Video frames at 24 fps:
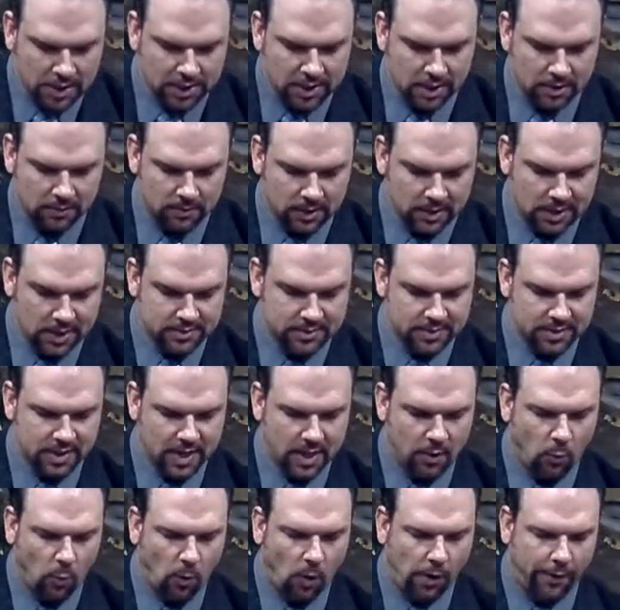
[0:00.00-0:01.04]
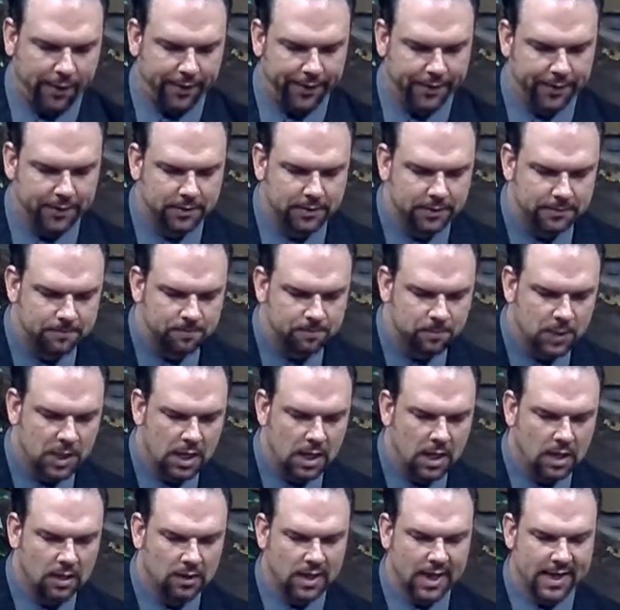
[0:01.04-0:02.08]
that relate to that word,
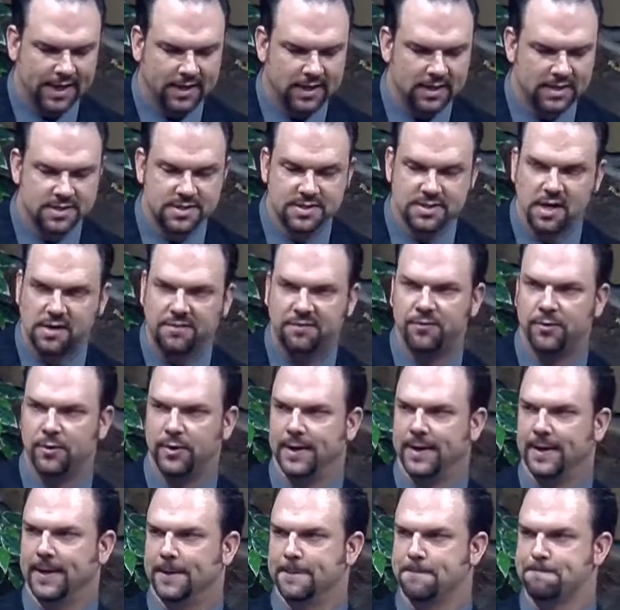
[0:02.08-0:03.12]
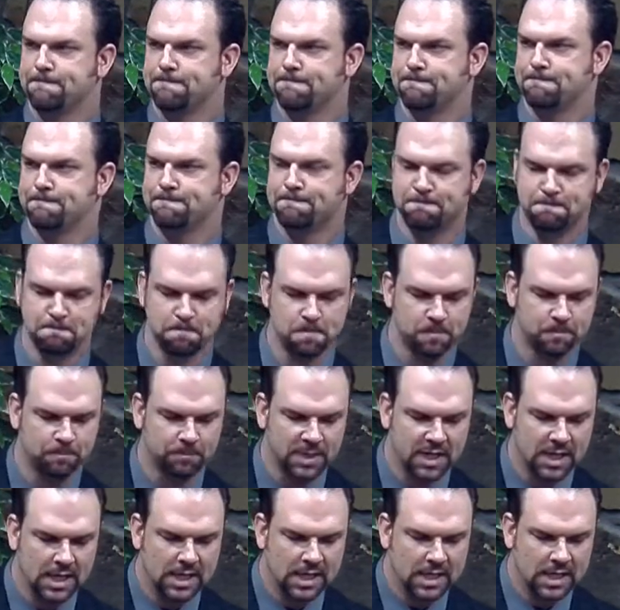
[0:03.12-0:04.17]
like suffering,
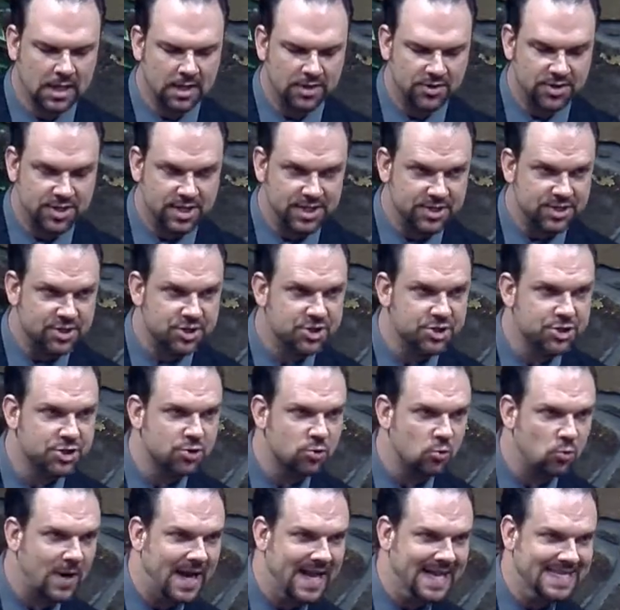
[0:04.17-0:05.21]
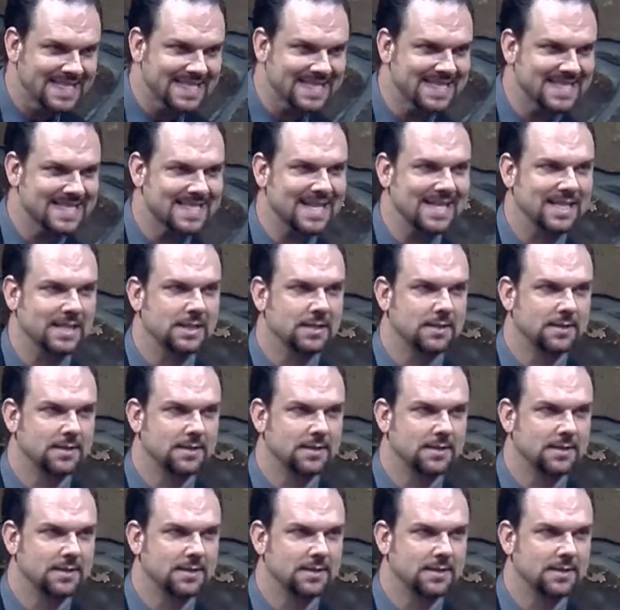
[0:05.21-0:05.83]
distress,